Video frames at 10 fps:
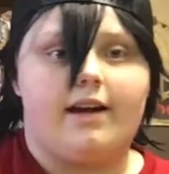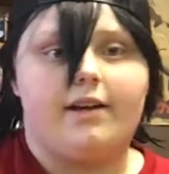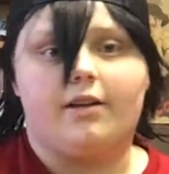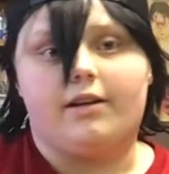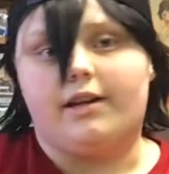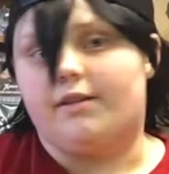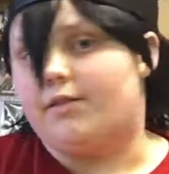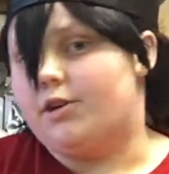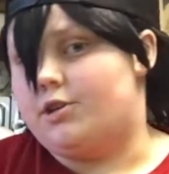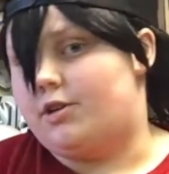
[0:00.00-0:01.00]
kind of look like a
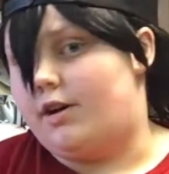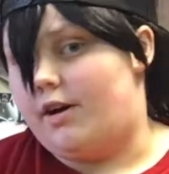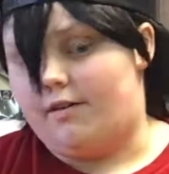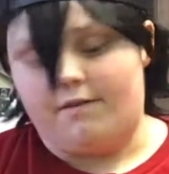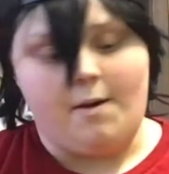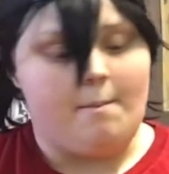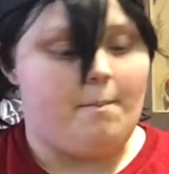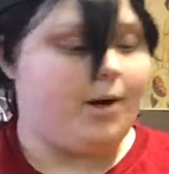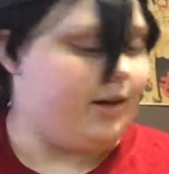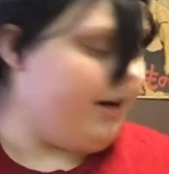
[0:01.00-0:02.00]
version of
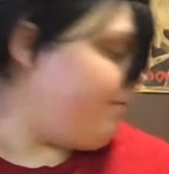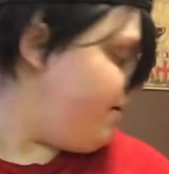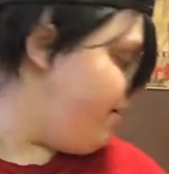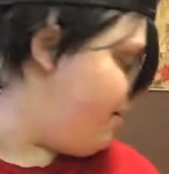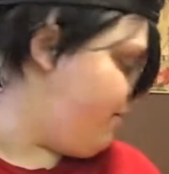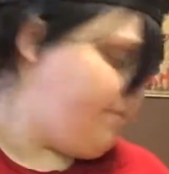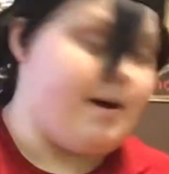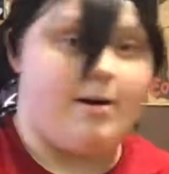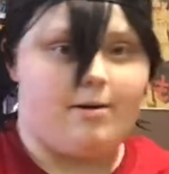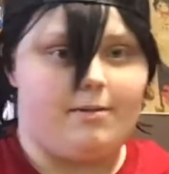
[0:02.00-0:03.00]
Buttercup from
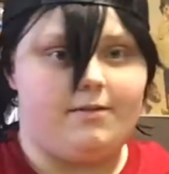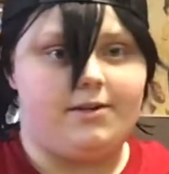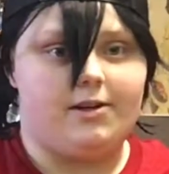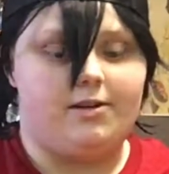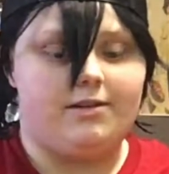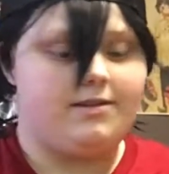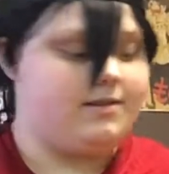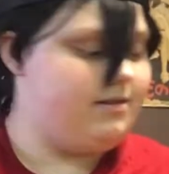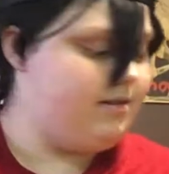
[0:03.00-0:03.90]
Powerpuff Girls.